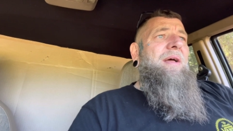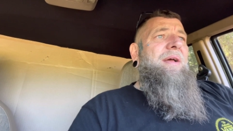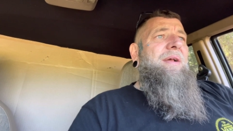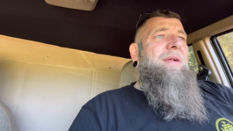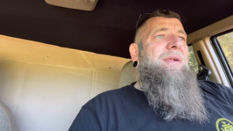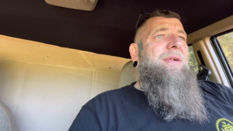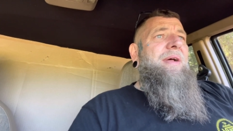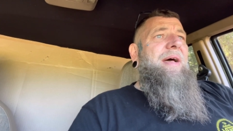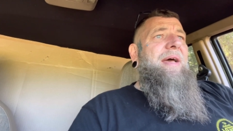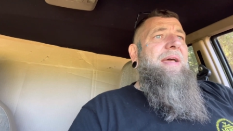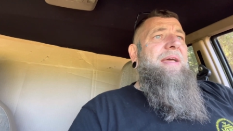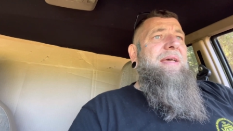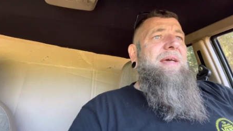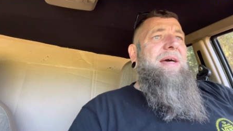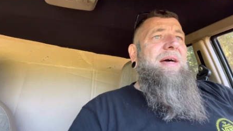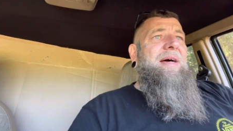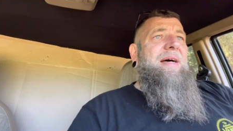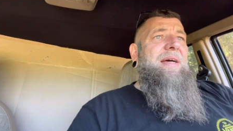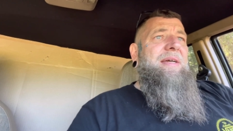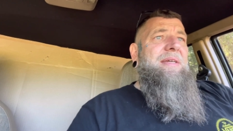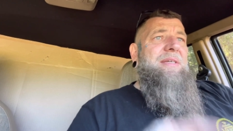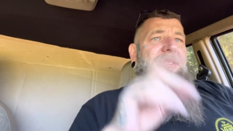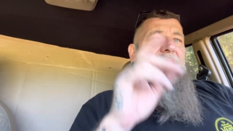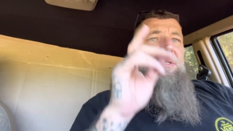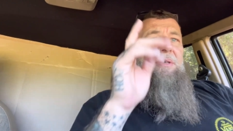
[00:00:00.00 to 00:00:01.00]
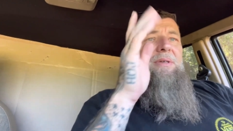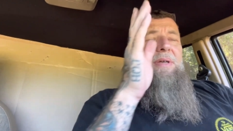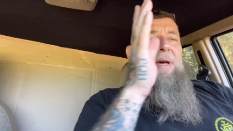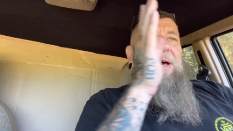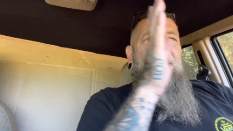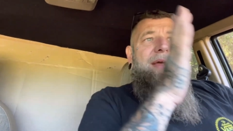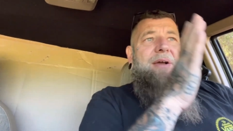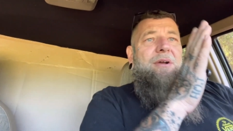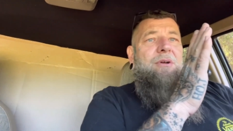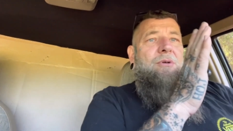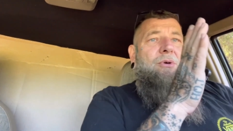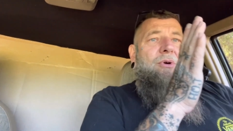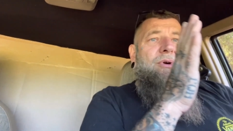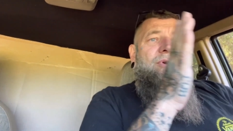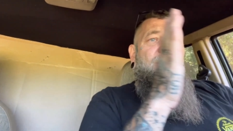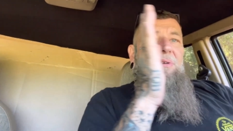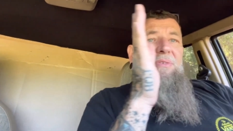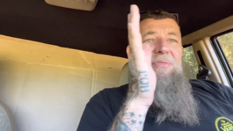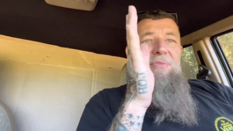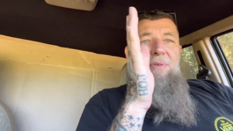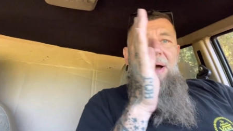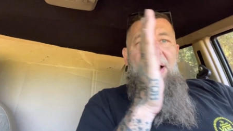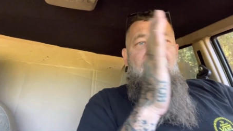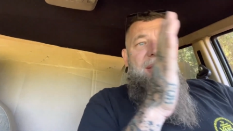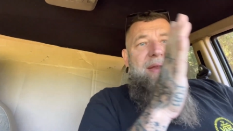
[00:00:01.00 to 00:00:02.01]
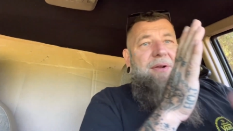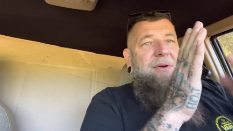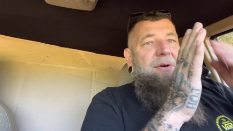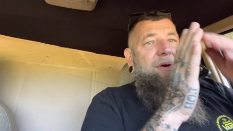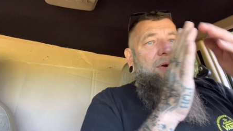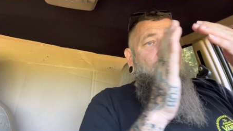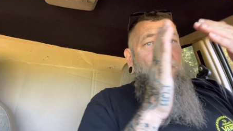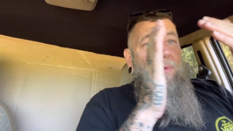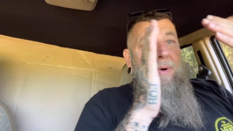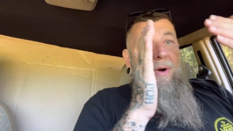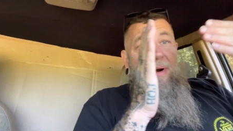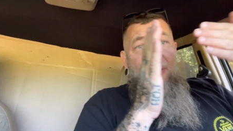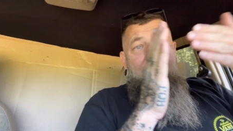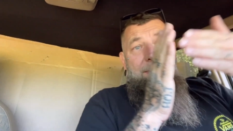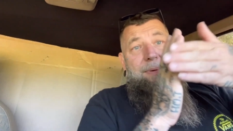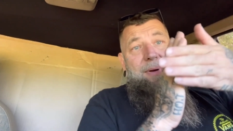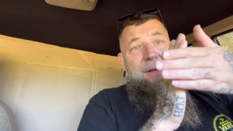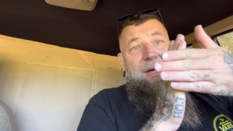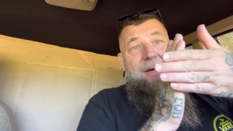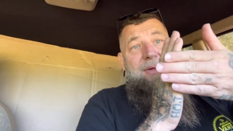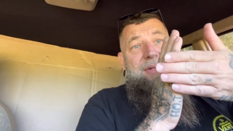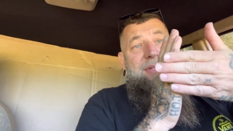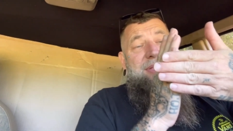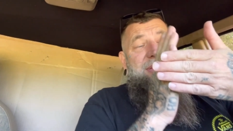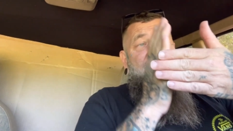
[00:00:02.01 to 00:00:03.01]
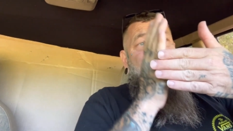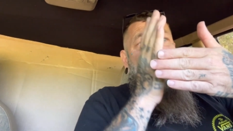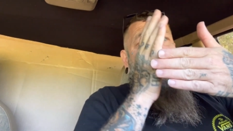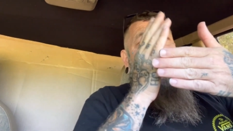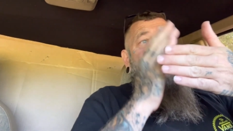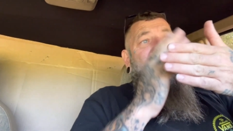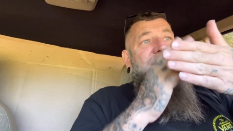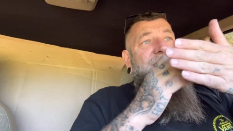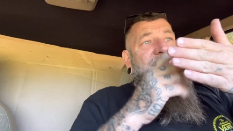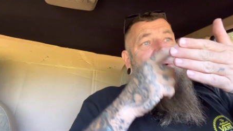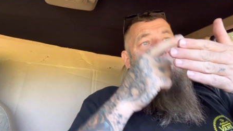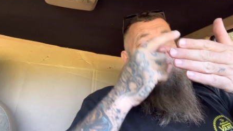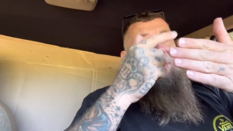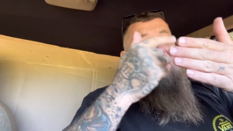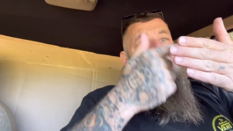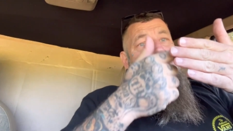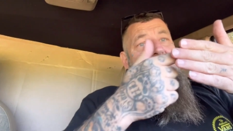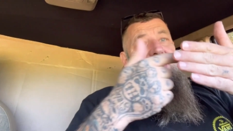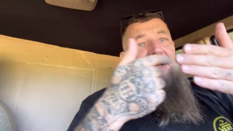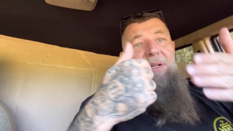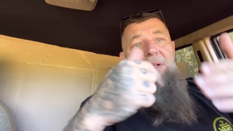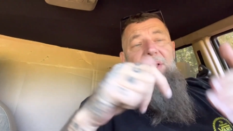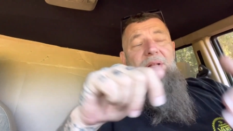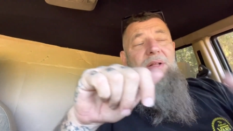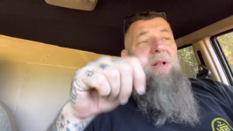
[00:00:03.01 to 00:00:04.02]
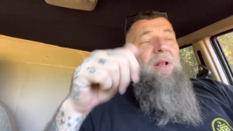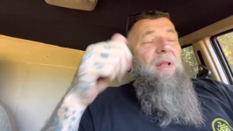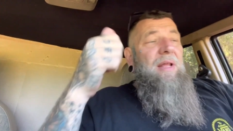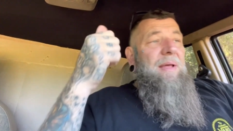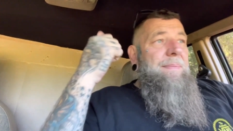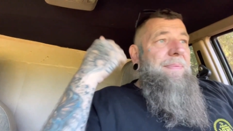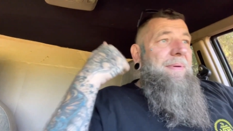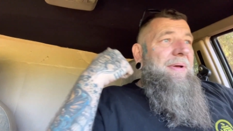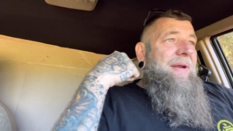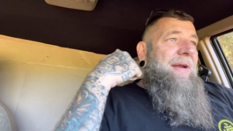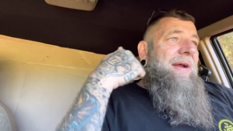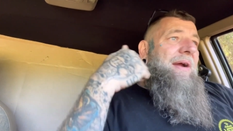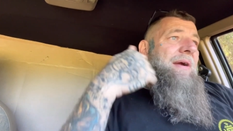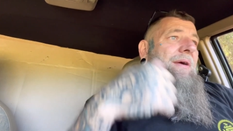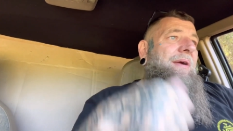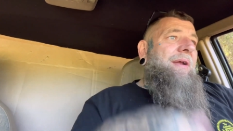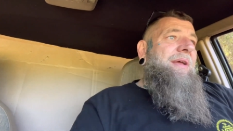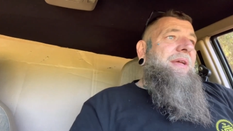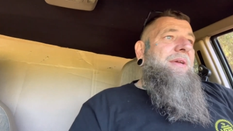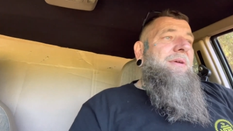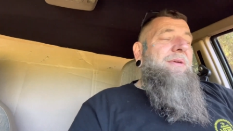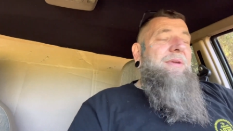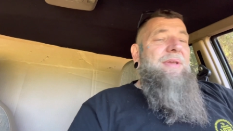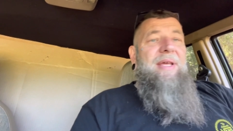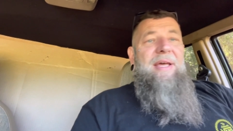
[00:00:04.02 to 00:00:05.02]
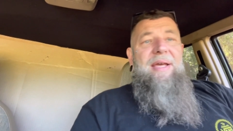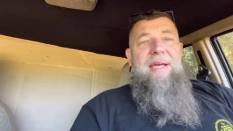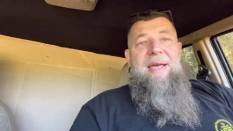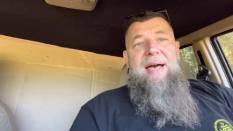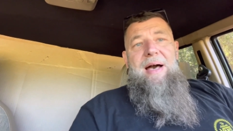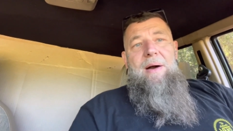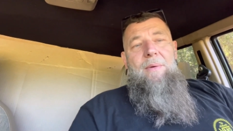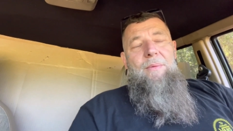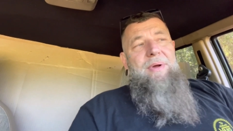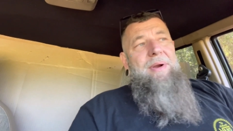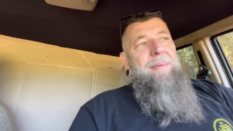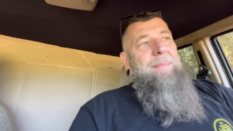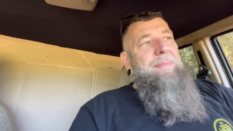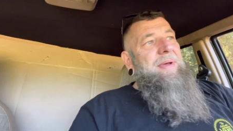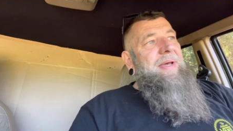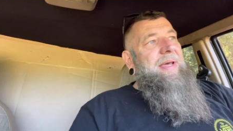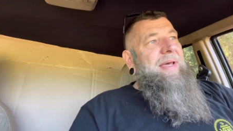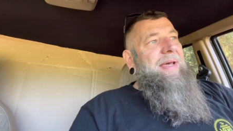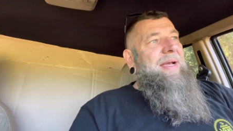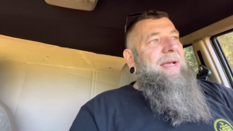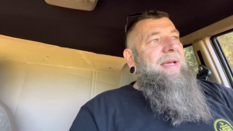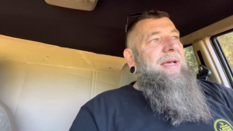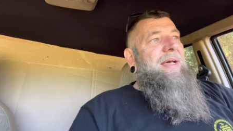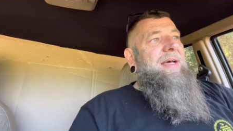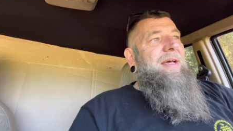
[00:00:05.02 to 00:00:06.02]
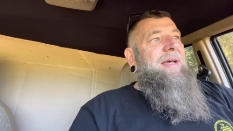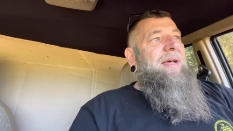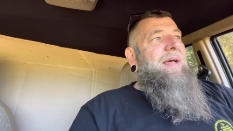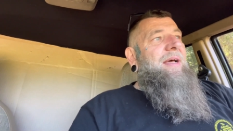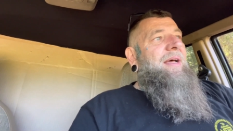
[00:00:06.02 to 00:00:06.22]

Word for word: it's like uh, you got a groove right under where it plugs in and there's a little clip in there that you dig out with a pick